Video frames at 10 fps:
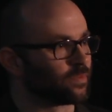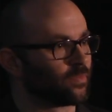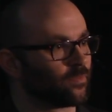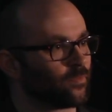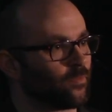
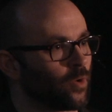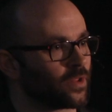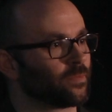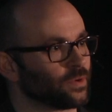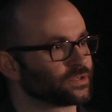But one
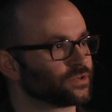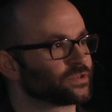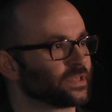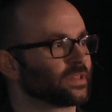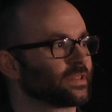of the most
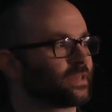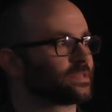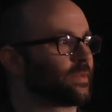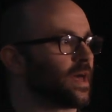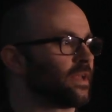interesting
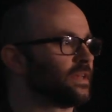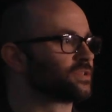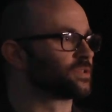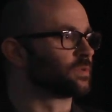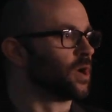things about it is
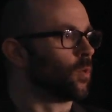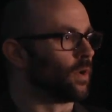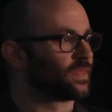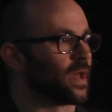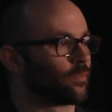just
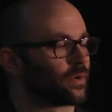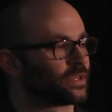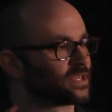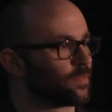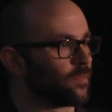what that
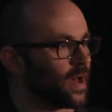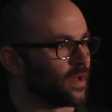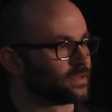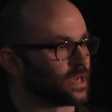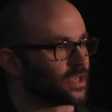brings up
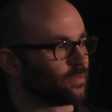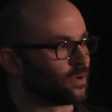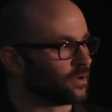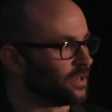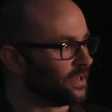about
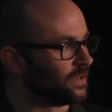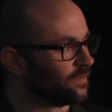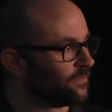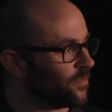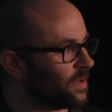documentary
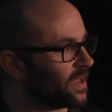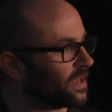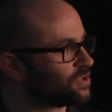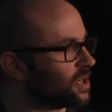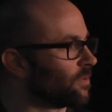
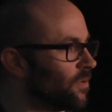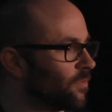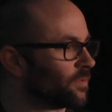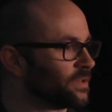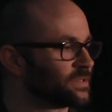filmmaking in
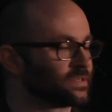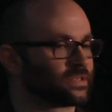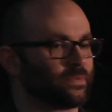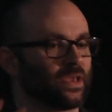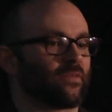general. Because
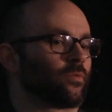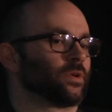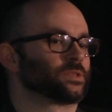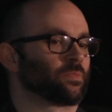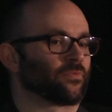to me,
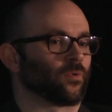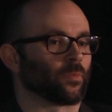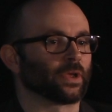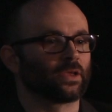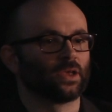everyone's
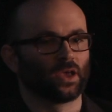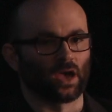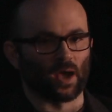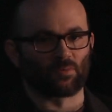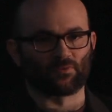performing.
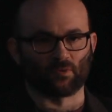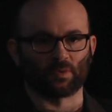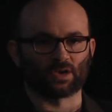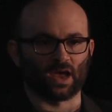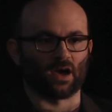I'm
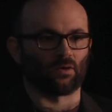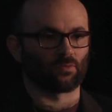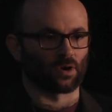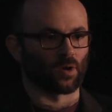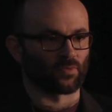performing now.
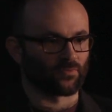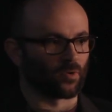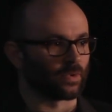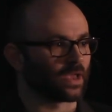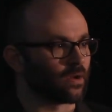We're all
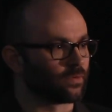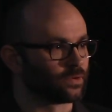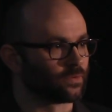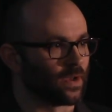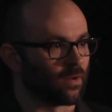performing how
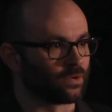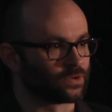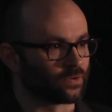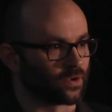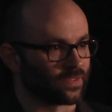we're
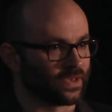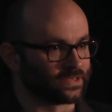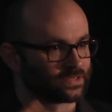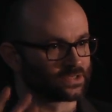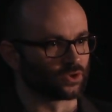doing our
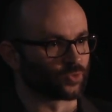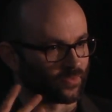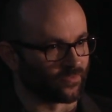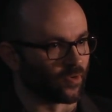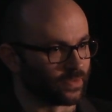things. It's social
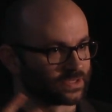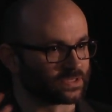performance.